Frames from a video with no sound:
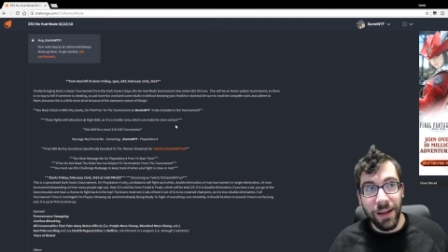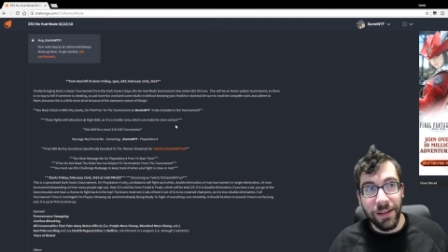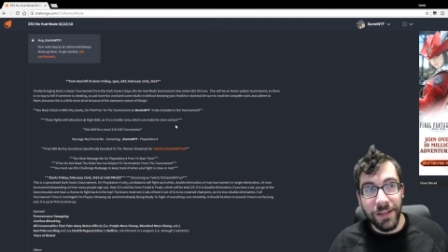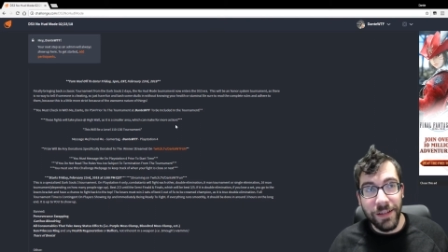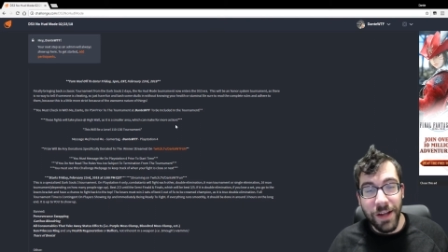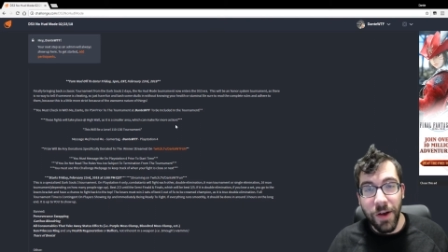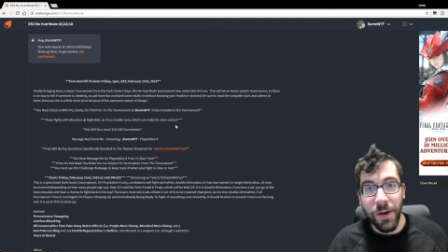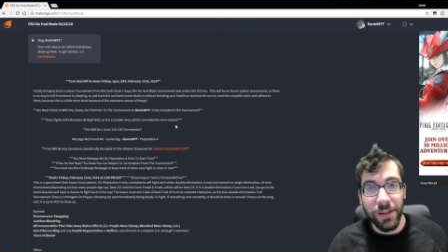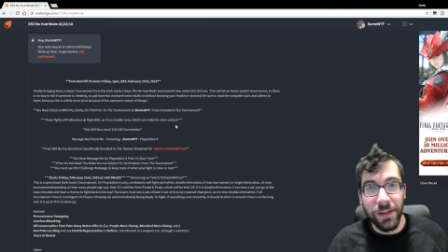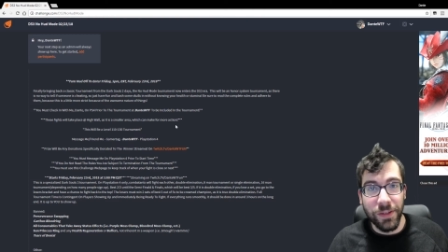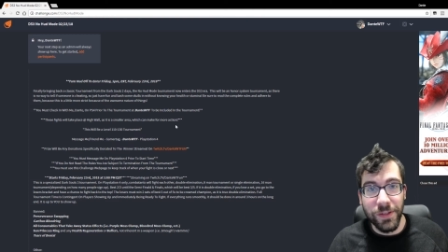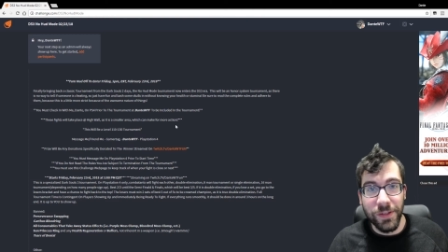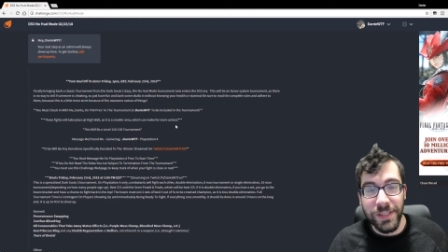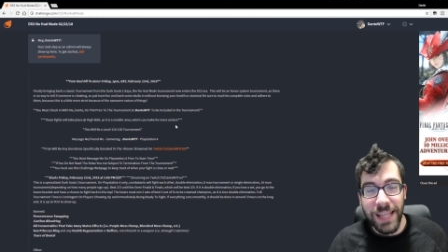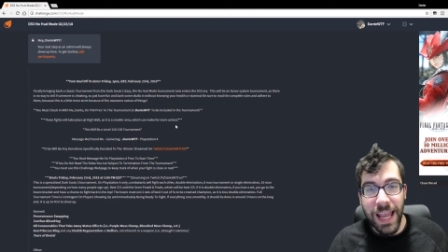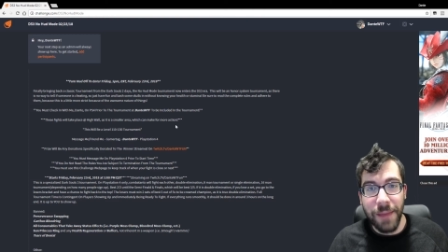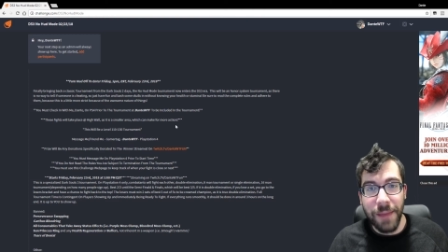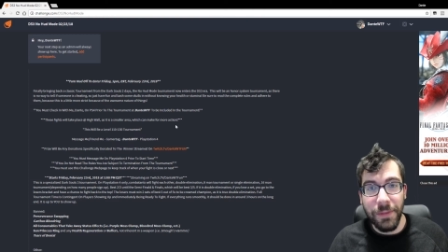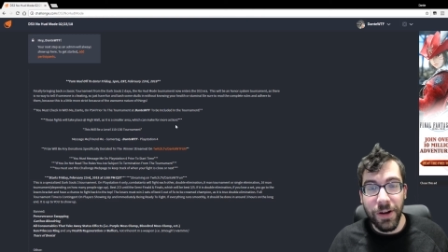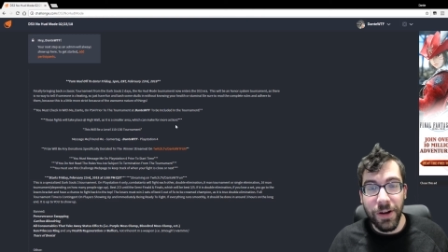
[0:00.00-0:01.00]
knowing their
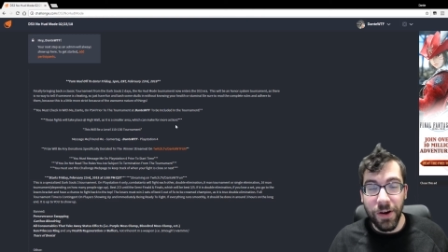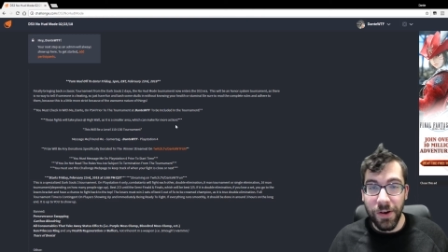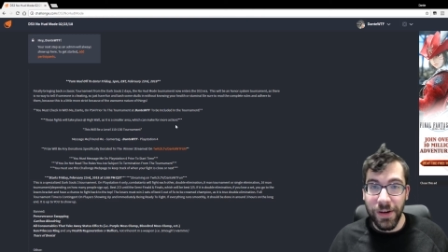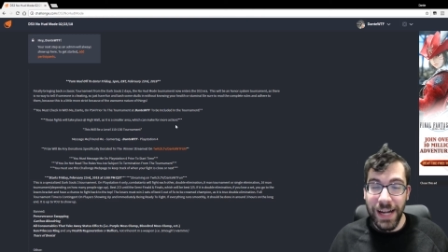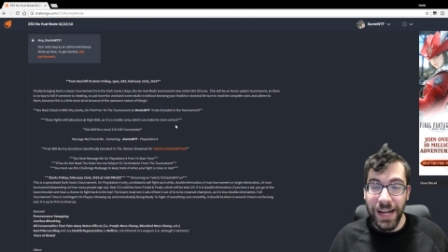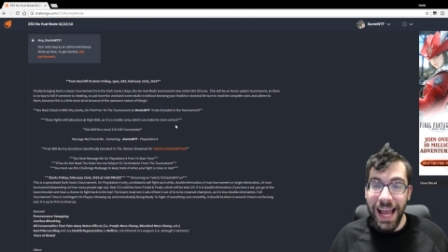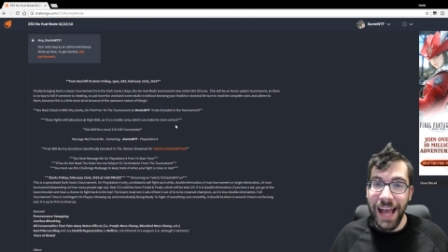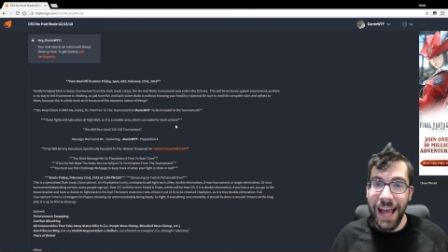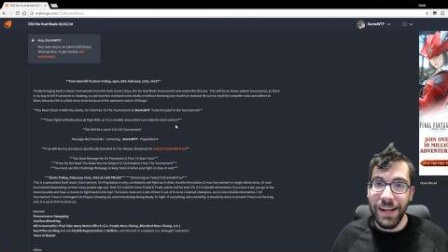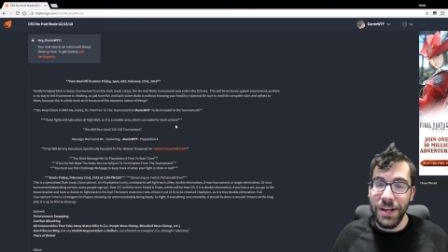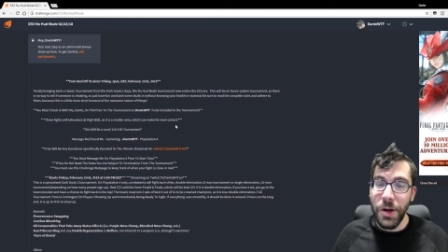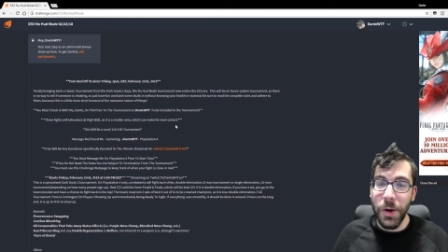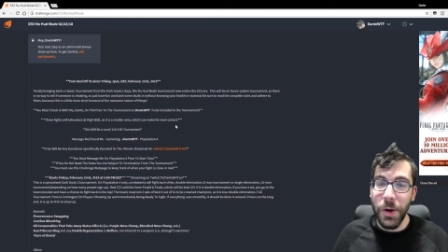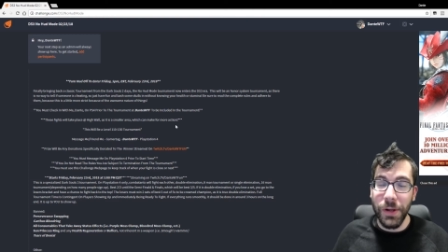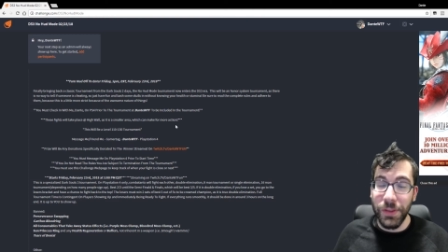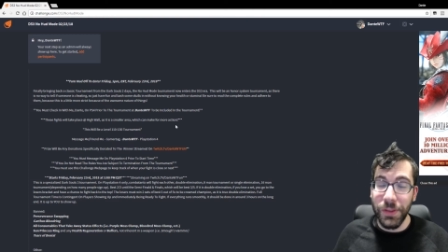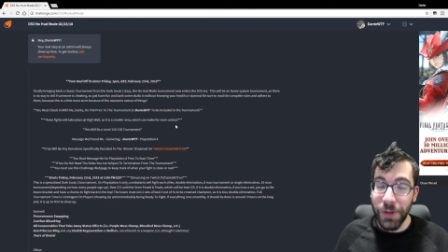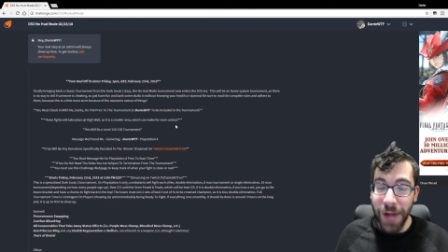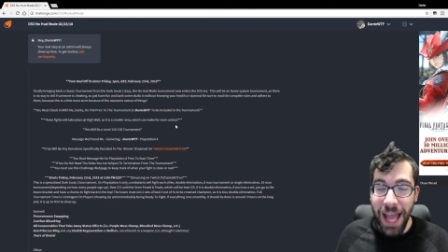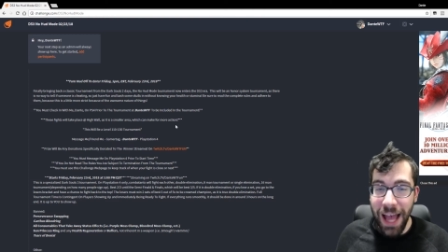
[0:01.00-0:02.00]
stamina or not
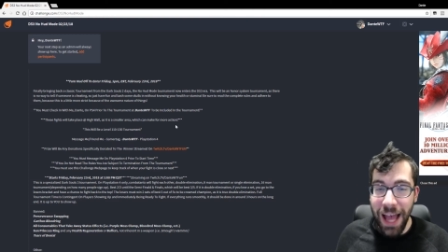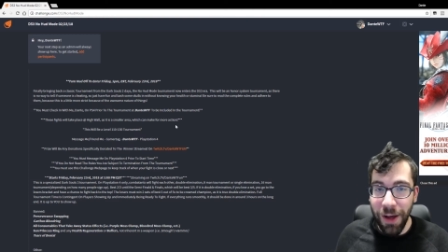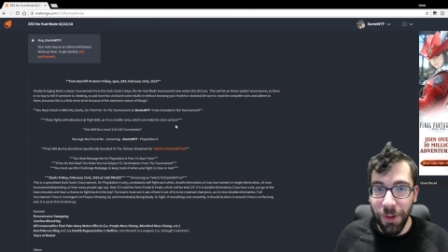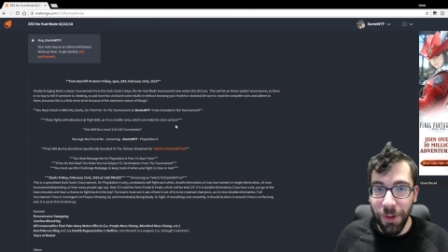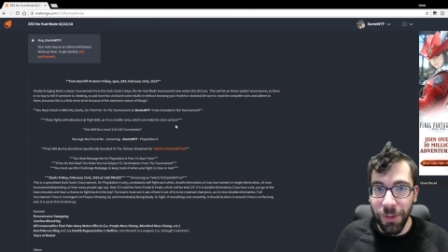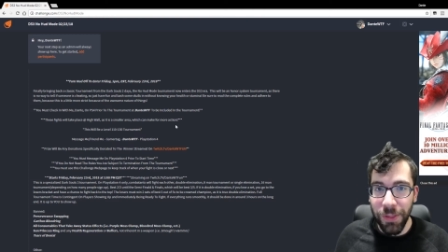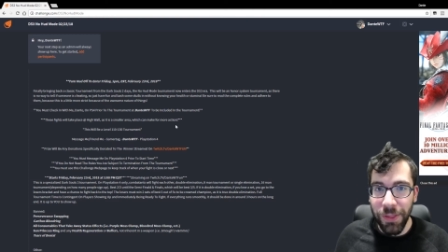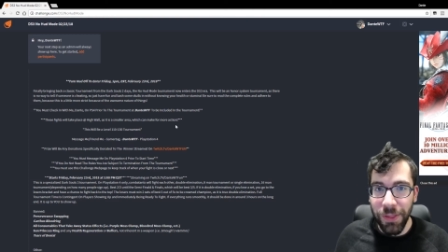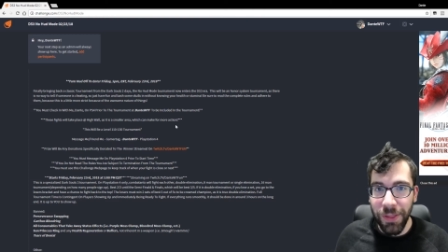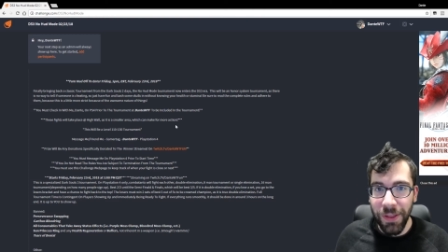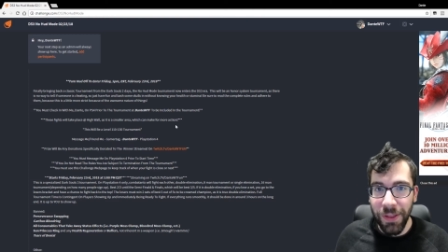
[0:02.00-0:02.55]
knowing their health